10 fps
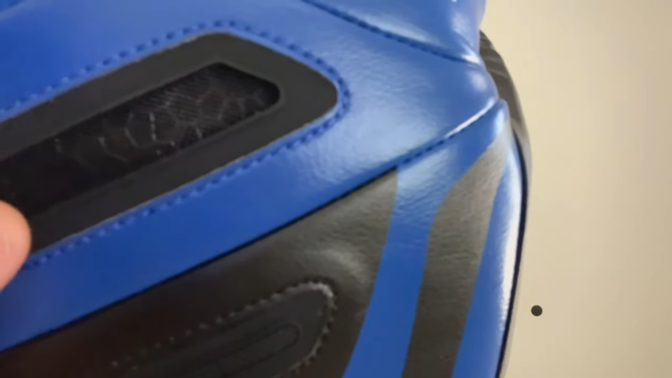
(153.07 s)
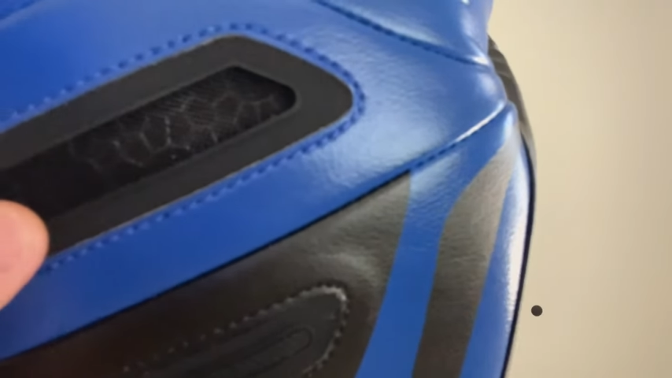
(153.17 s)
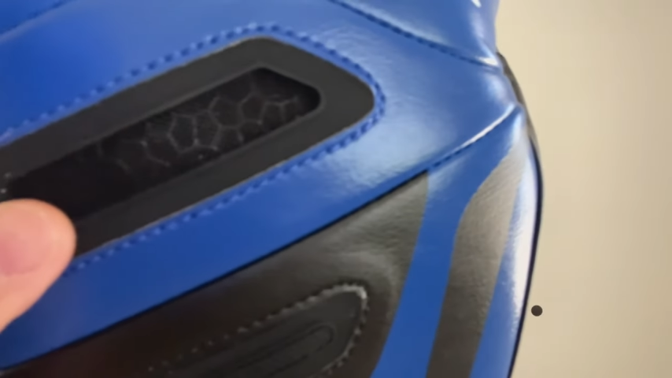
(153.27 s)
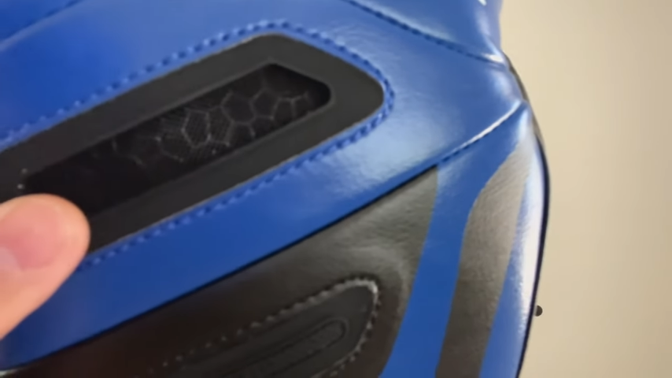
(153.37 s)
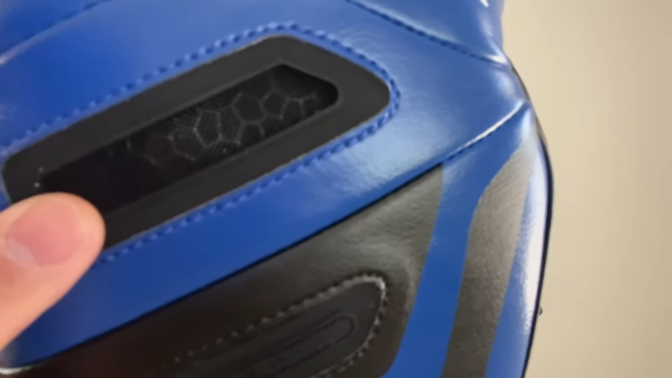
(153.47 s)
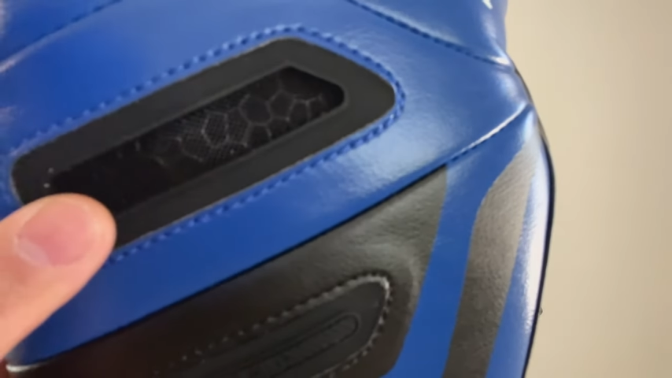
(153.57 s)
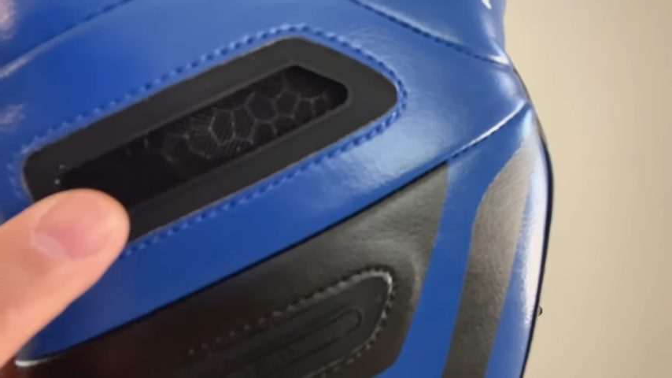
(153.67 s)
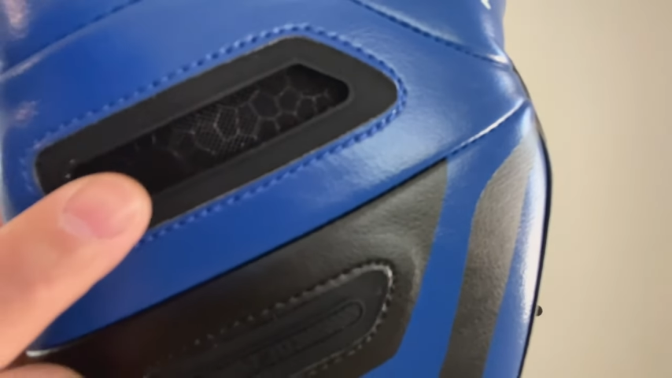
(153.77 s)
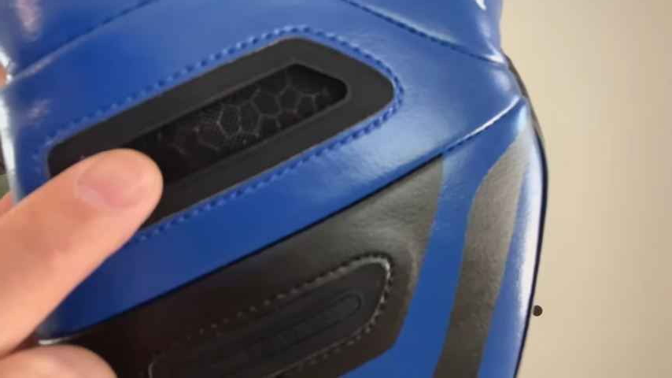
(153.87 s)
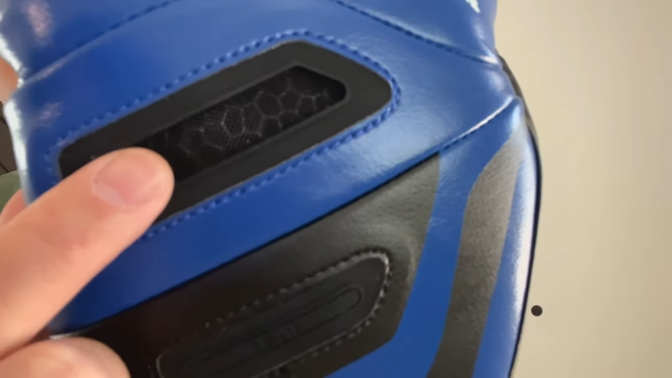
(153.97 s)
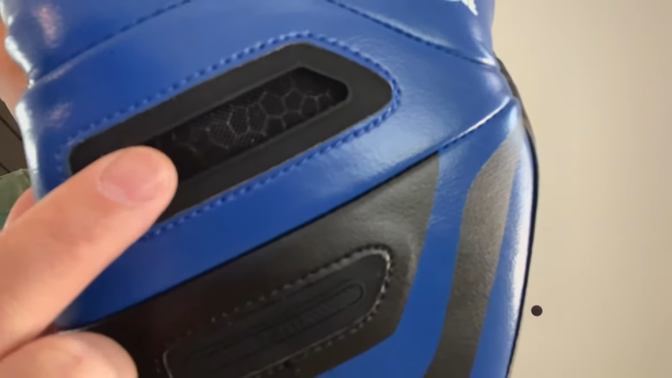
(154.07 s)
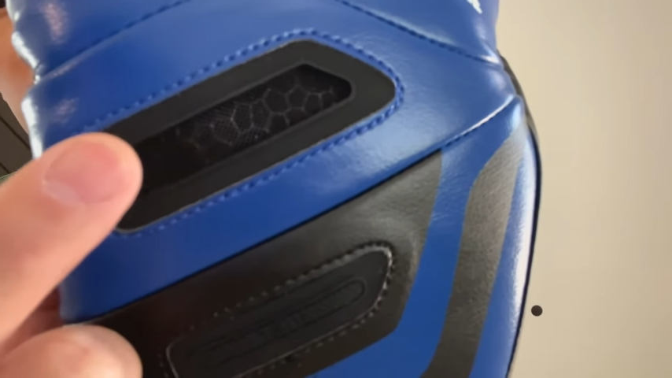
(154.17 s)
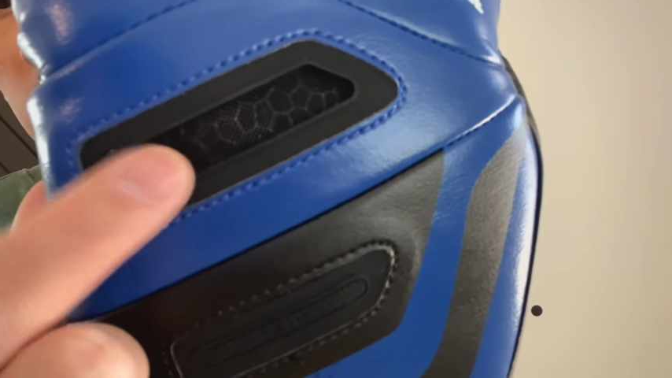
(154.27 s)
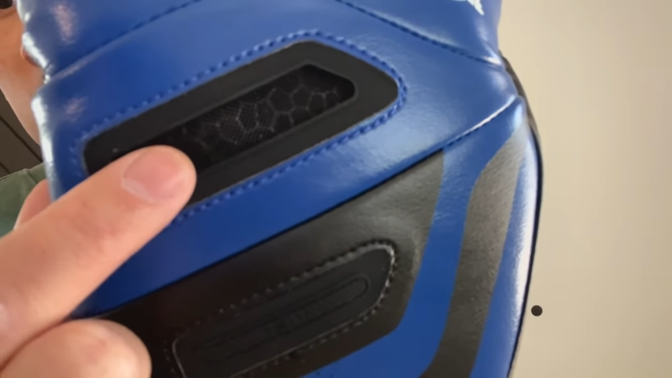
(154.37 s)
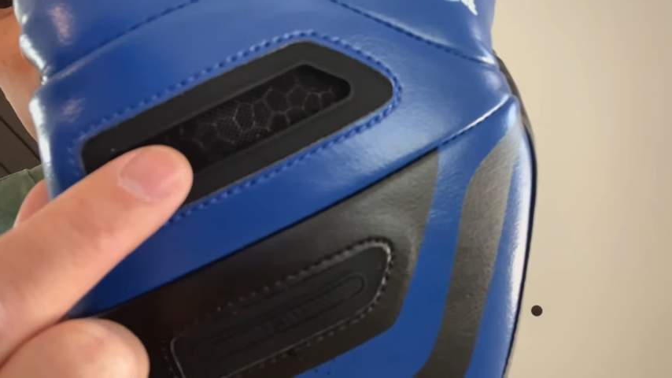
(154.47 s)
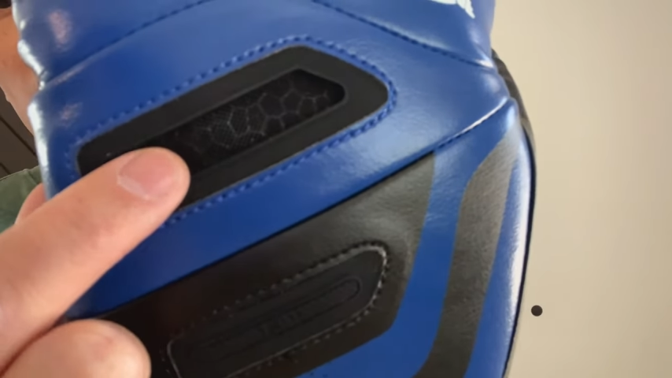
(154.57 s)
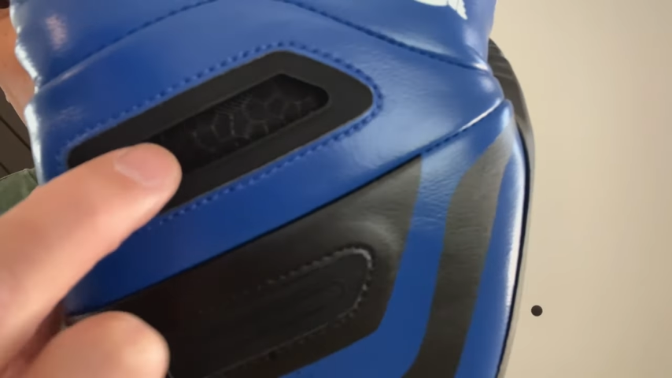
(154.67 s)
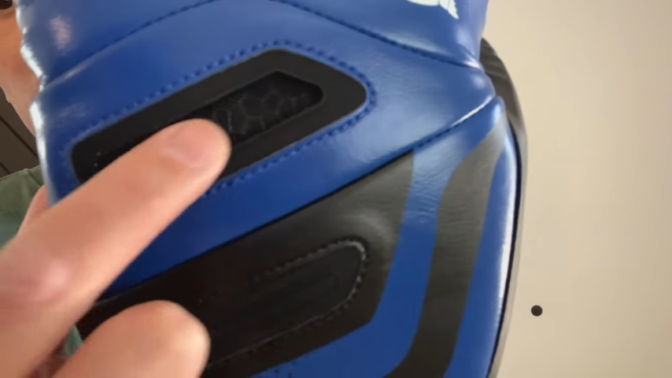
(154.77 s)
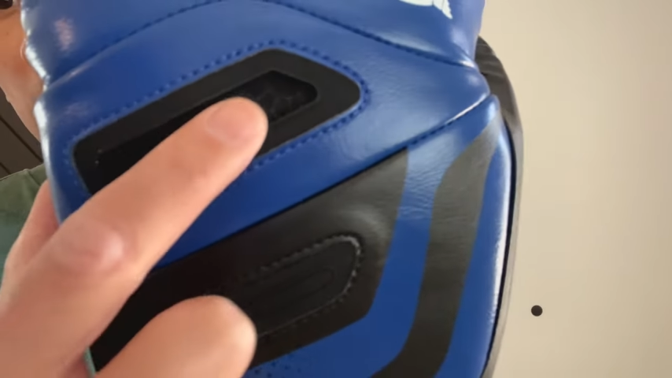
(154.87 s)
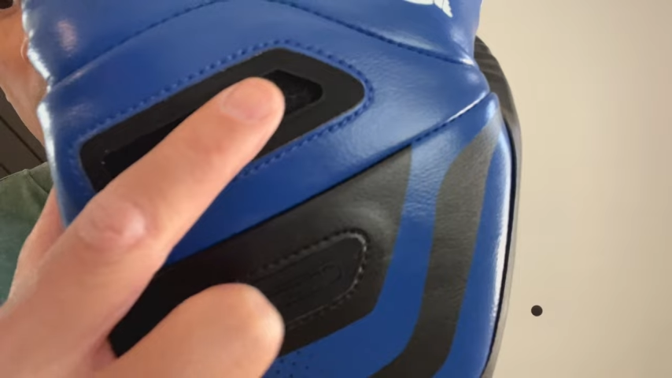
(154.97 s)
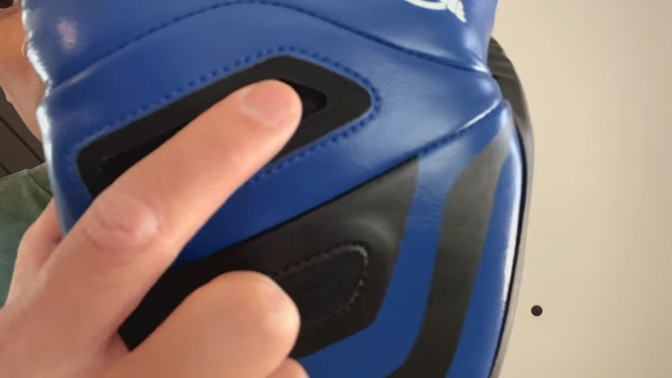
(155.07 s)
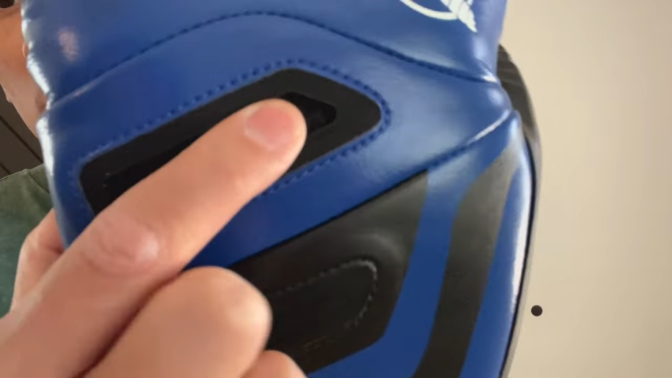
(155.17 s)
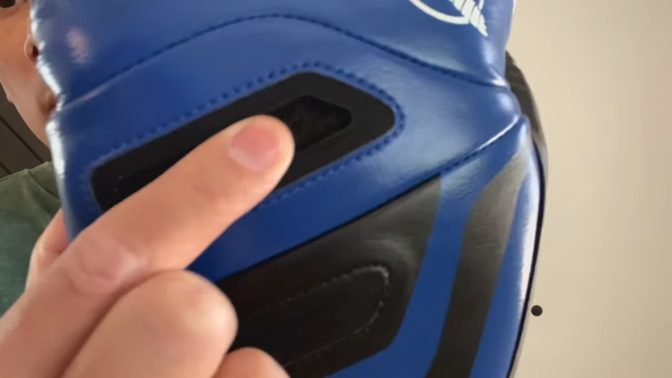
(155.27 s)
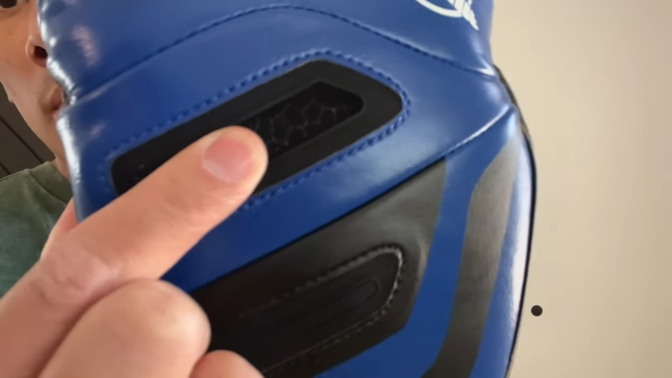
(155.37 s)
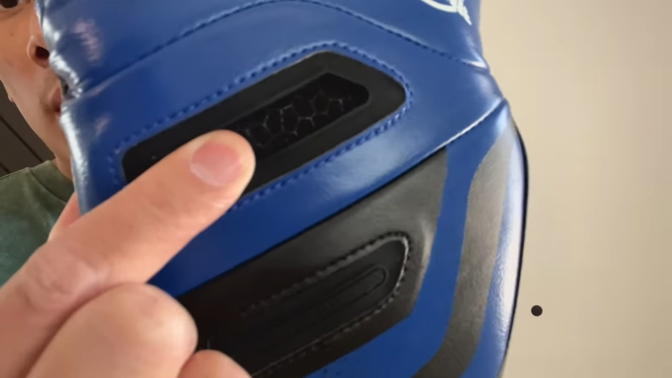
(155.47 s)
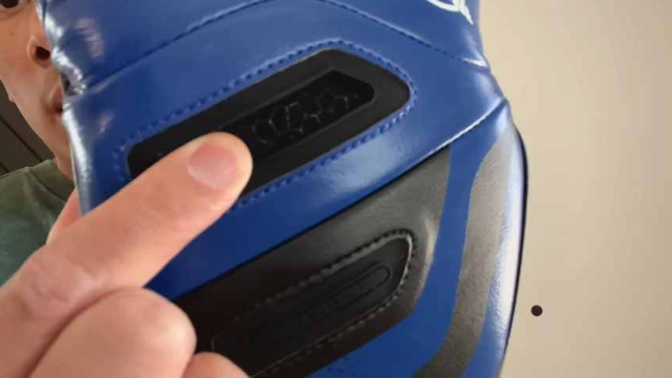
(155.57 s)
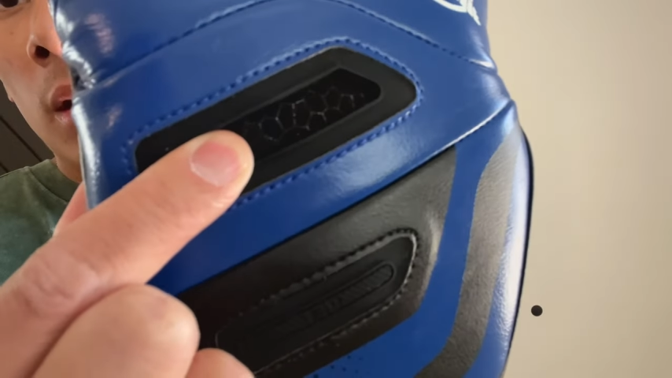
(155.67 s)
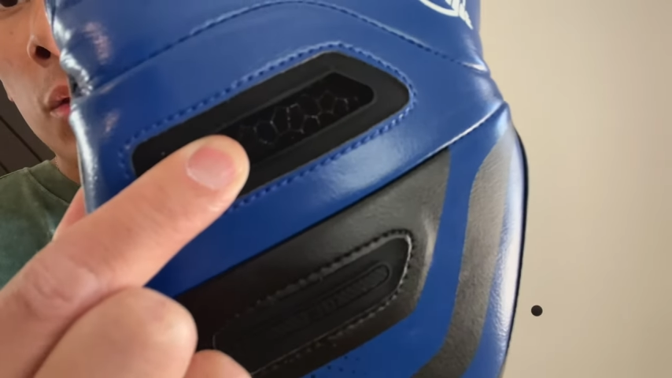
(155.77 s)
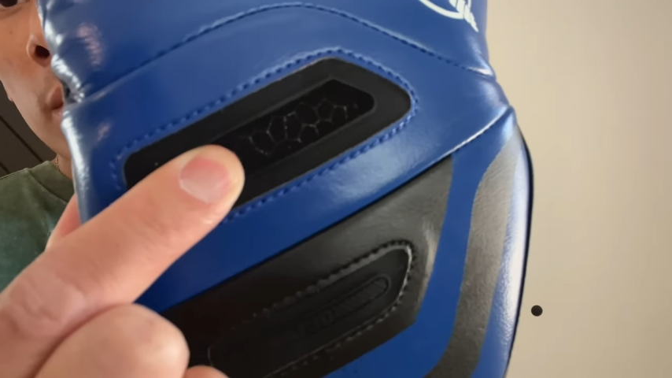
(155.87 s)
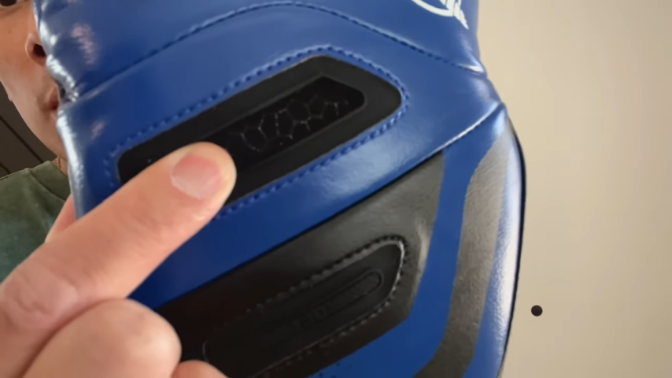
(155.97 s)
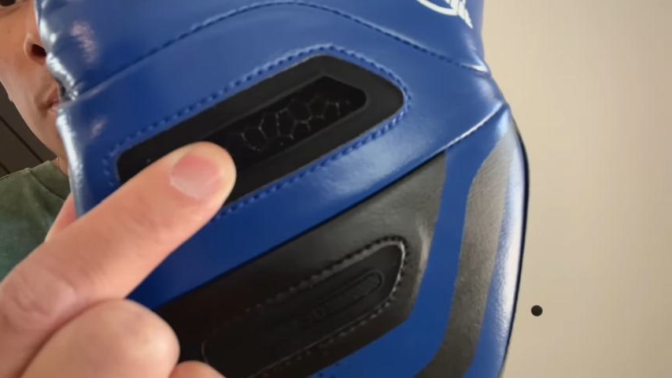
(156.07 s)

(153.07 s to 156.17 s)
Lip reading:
[unreadable: no face in view]